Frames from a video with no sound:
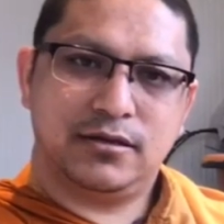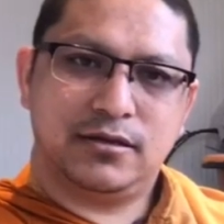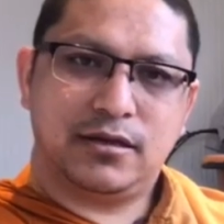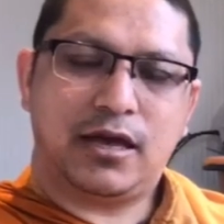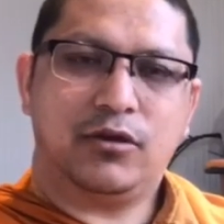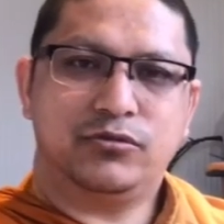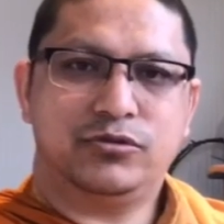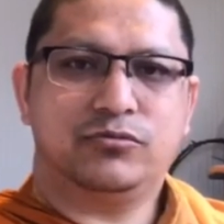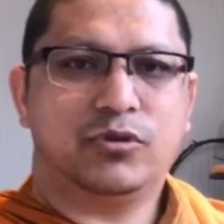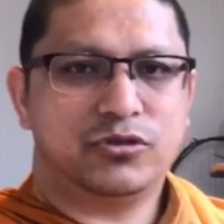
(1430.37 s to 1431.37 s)
how
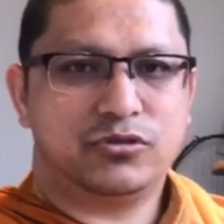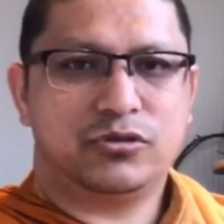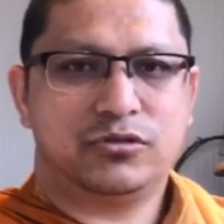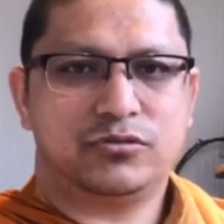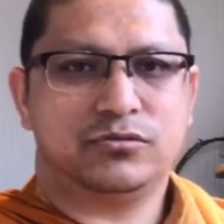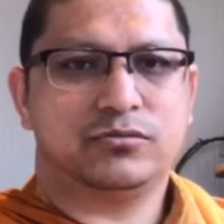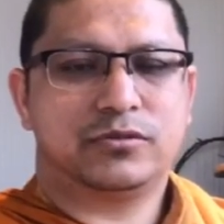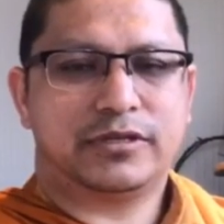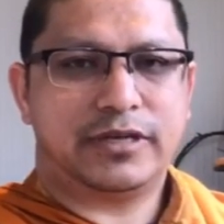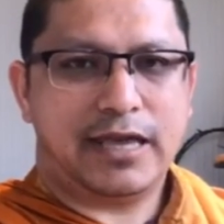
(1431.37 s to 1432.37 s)
you want to
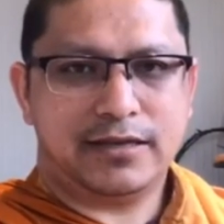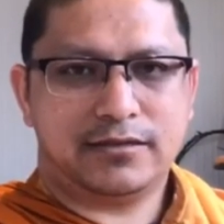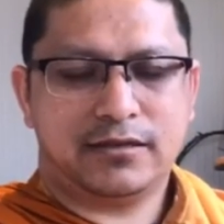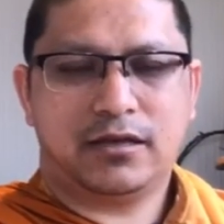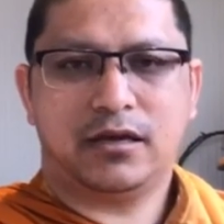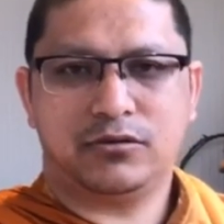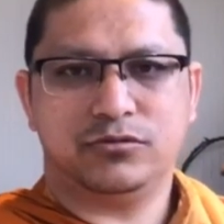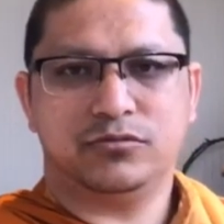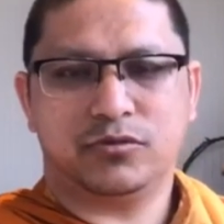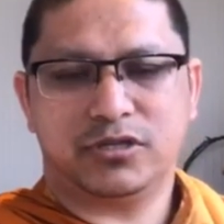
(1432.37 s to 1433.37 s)
create, how
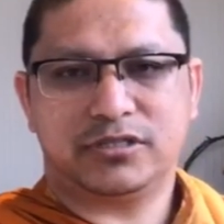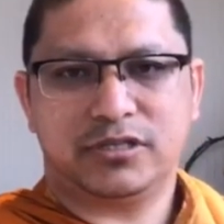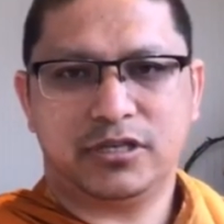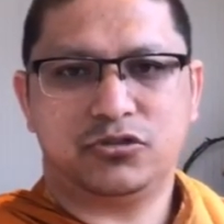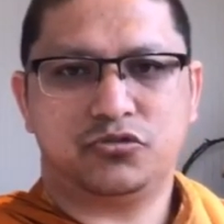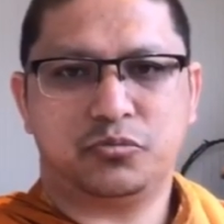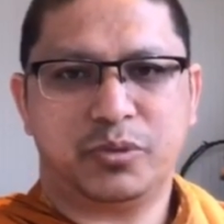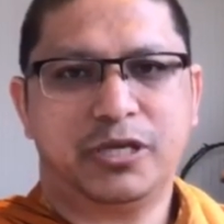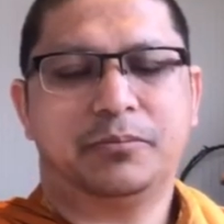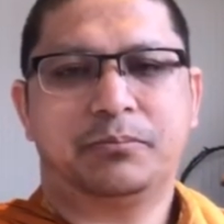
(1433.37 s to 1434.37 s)
you want it to be.